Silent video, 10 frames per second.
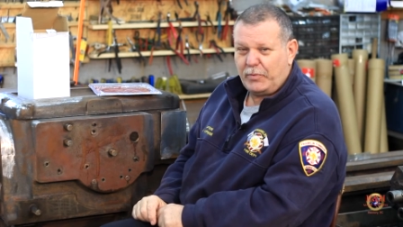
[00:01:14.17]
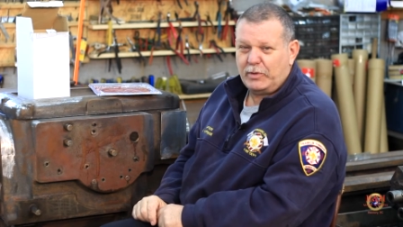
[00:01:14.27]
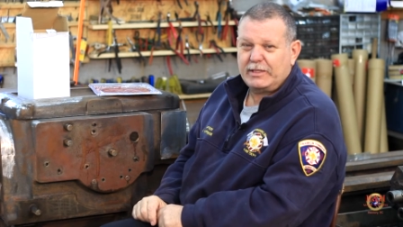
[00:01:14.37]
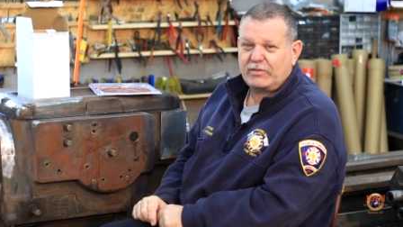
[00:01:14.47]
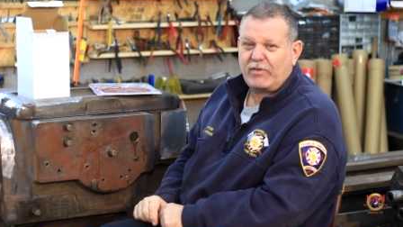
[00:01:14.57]

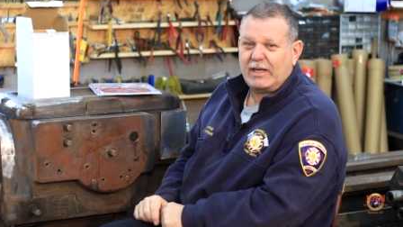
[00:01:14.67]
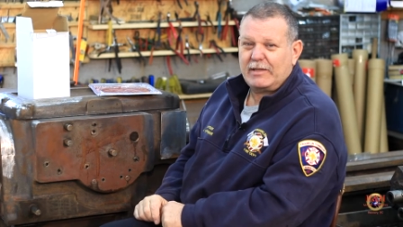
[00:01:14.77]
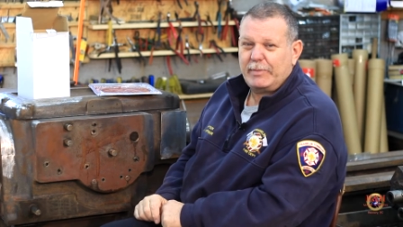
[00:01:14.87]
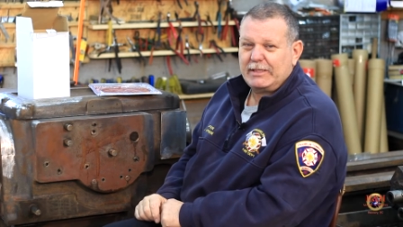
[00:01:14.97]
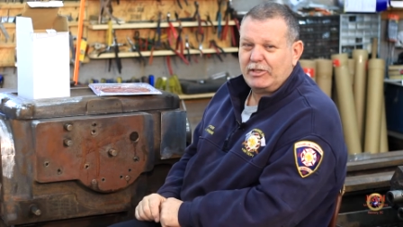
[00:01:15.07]
Well, it's
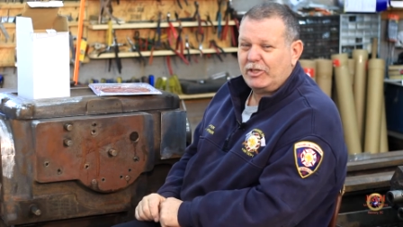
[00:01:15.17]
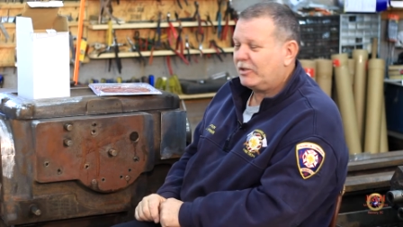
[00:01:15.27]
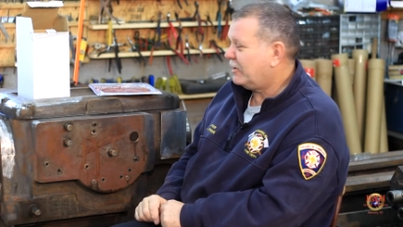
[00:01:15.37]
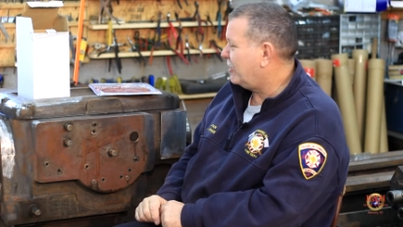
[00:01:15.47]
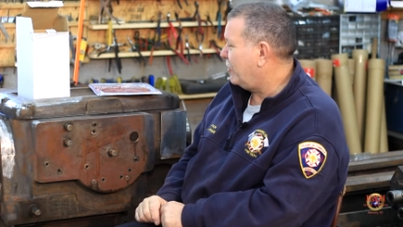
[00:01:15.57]
finally bit the
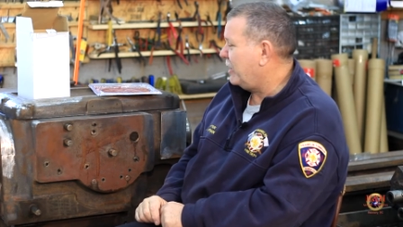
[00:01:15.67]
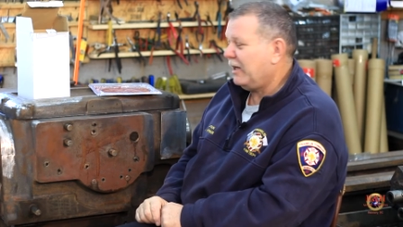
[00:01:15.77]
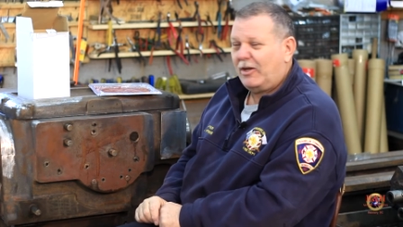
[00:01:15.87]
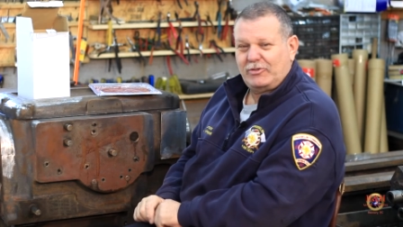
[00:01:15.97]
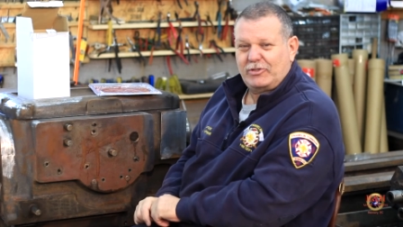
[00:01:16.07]
dust. So it
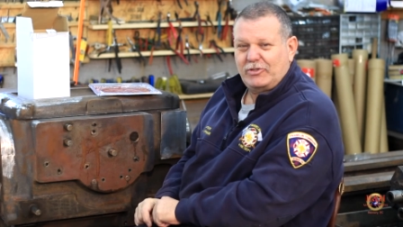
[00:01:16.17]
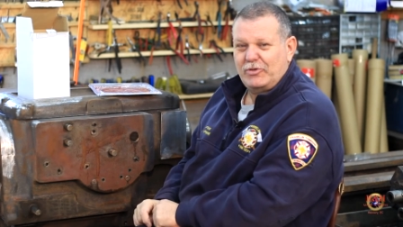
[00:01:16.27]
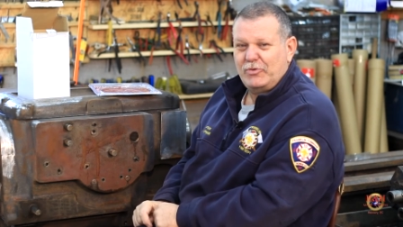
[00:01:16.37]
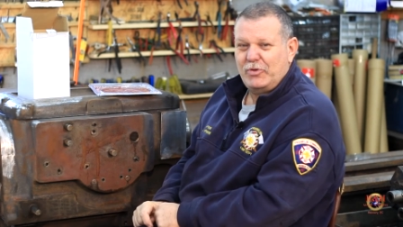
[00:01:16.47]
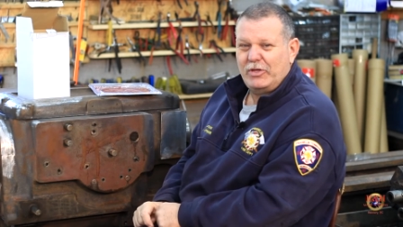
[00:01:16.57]
lost a
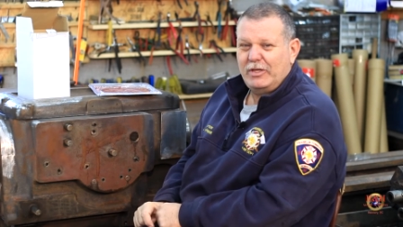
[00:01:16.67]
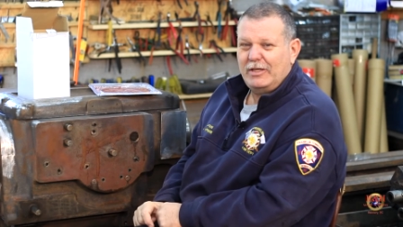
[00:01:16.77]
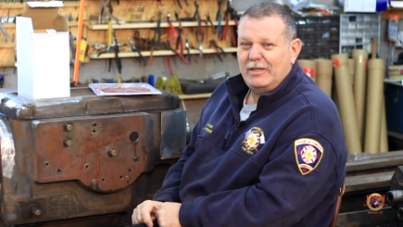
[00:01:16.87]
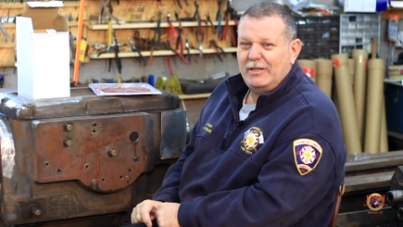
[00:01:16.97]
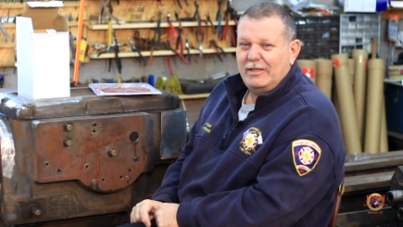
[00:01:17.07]
tooth,
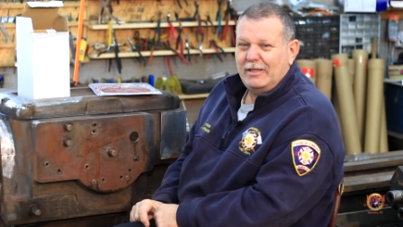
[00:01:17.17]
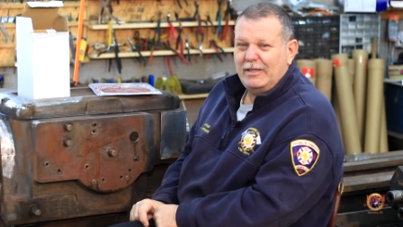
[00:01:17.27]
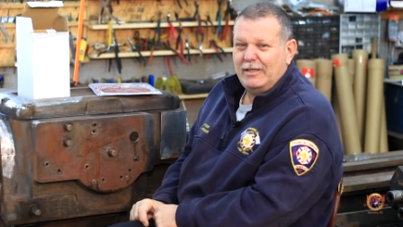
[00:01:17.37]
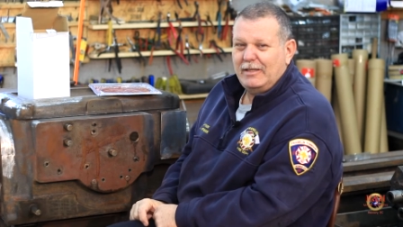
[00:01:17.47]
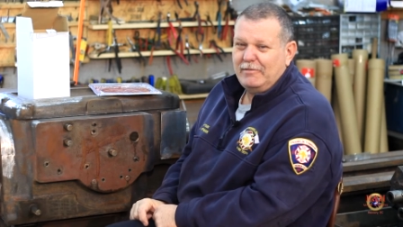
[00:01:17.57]

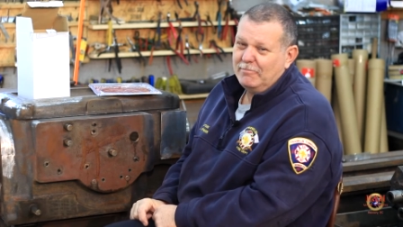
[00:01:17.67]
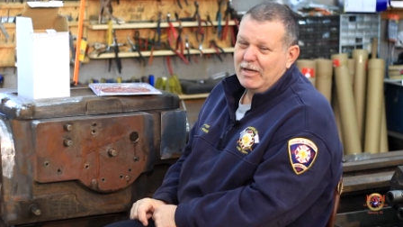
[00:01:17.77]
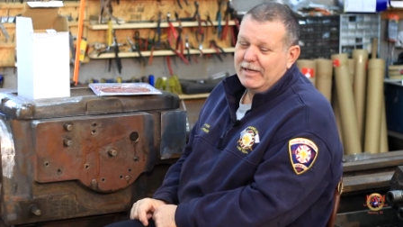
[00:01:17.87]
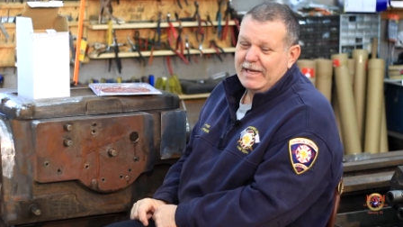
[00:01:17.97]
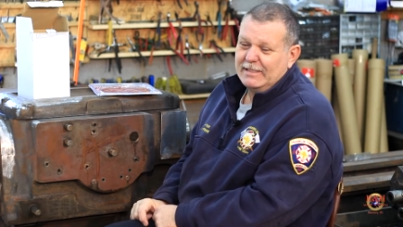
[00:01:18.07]
and
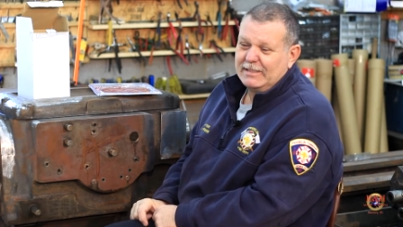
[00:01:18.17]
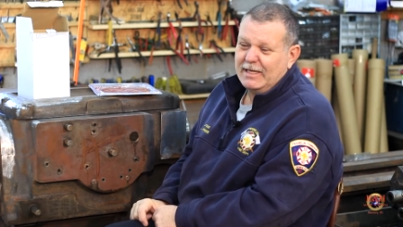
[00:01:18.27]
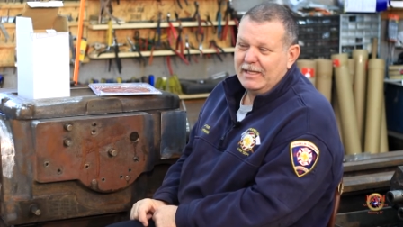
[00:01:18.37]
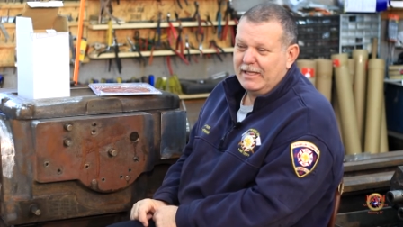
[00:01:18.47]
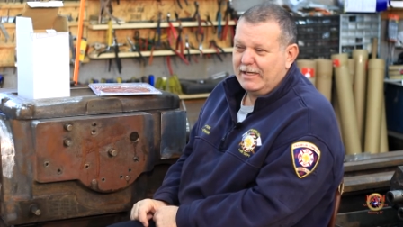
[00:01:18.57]
I can't
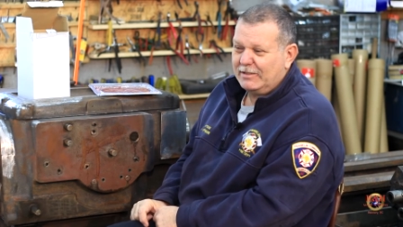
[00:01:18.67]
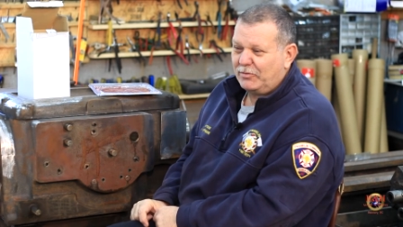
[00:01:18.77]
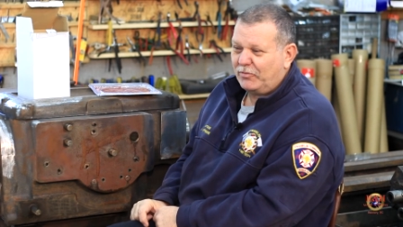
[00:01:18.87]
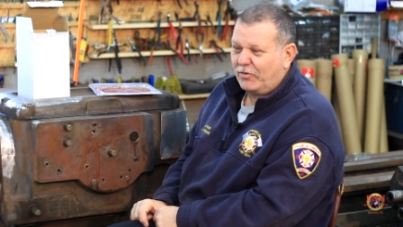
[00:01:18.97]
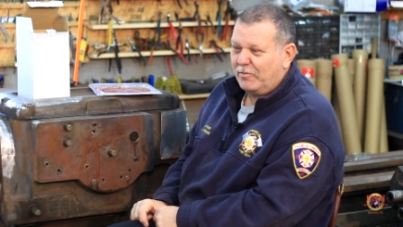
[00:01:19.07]
say that it's
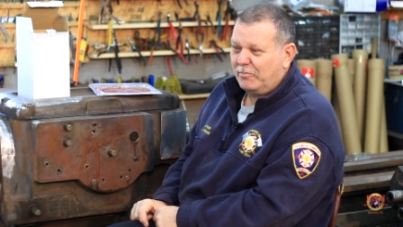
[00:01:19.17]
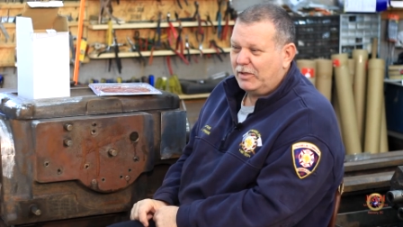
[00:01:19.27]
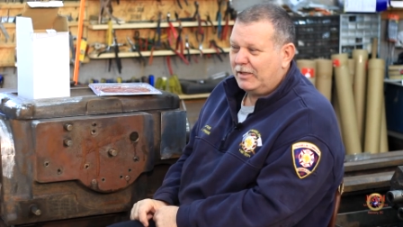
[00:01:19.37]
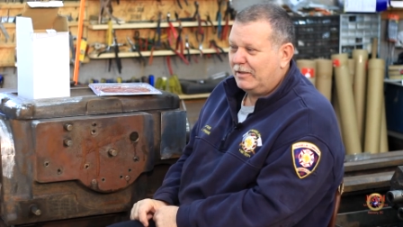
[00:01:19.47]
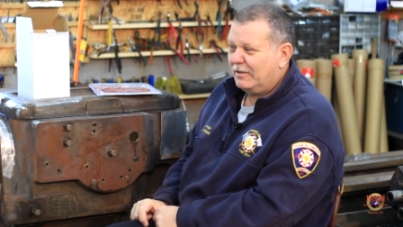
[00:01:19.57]

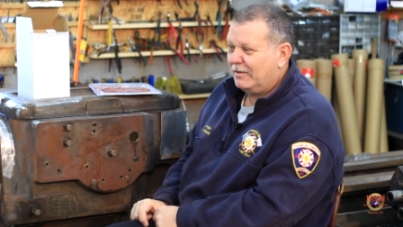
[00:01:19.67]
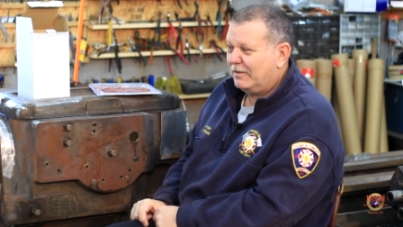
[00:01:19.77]
from